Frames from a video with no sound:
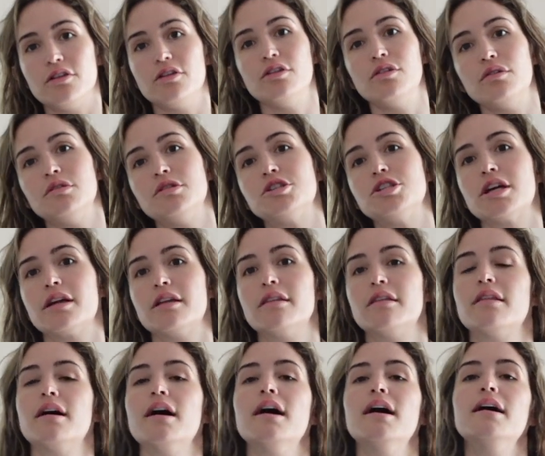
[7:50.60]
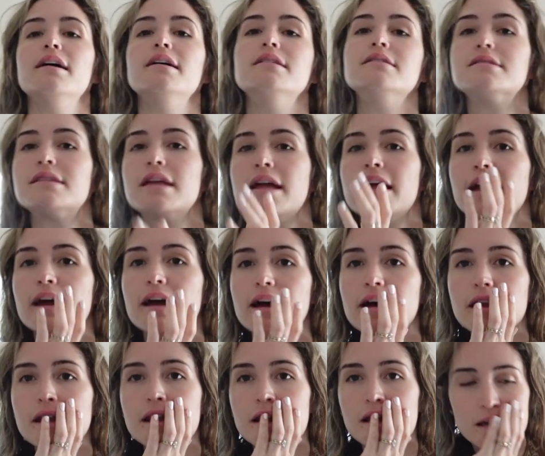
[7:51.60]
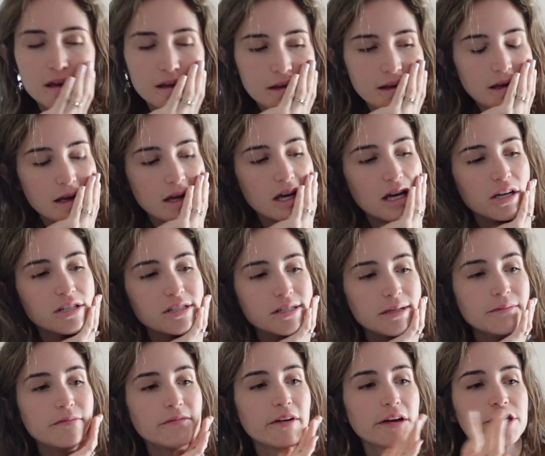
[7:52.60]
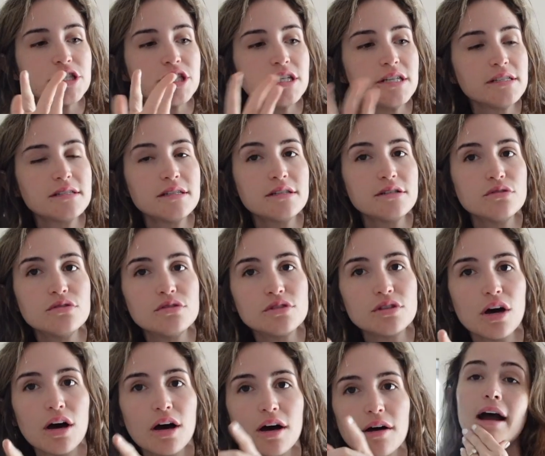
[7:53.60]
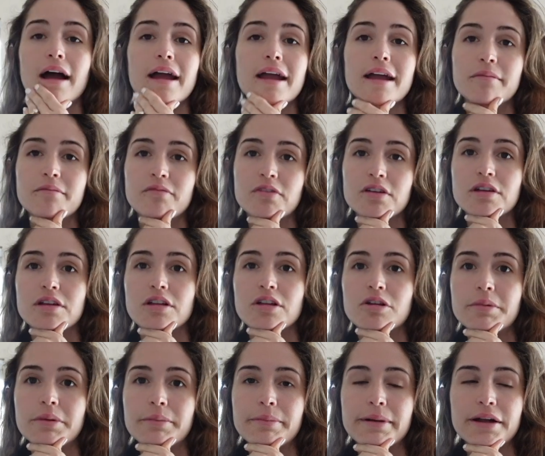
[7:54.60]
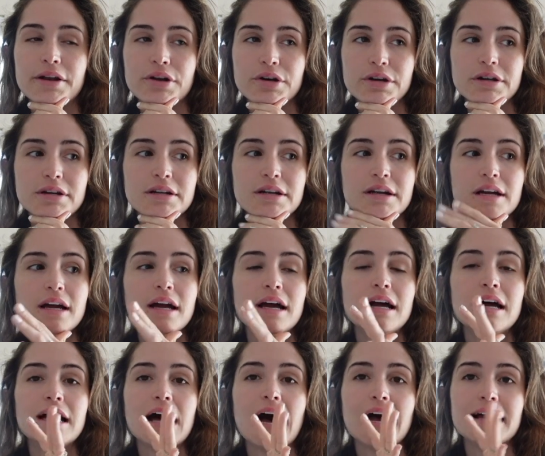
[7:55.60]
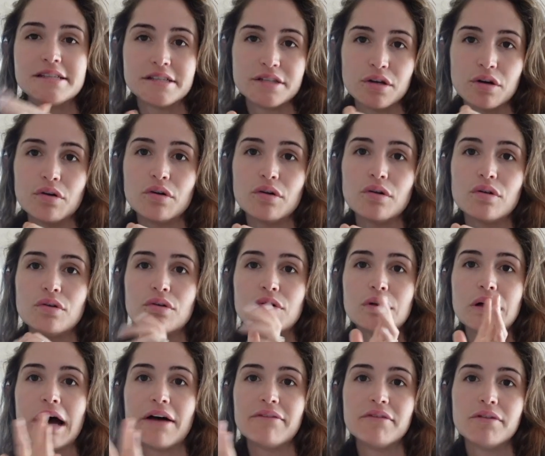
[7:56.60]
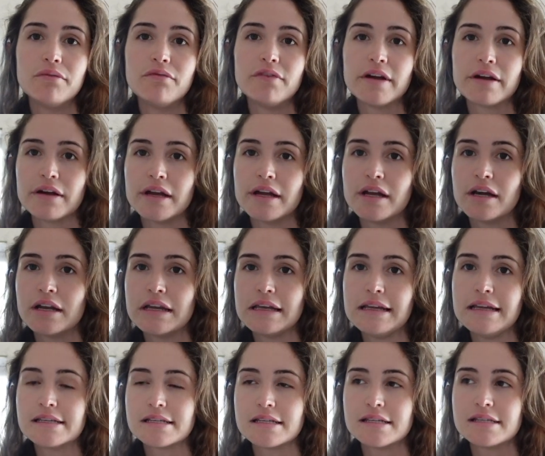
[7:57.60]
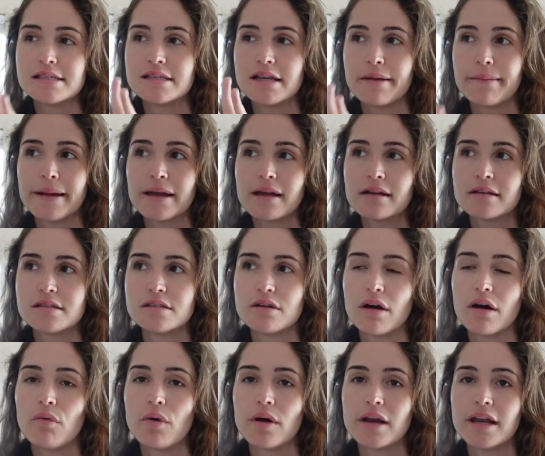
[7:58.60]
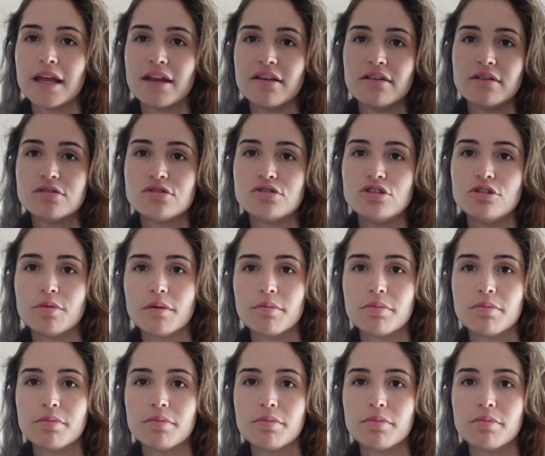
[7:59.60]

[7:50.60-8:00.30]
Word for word: do chicken thighs and some veggies as you saw. I am feeling a little bit better. I still have a very uneasy stomach, so I wanna eat super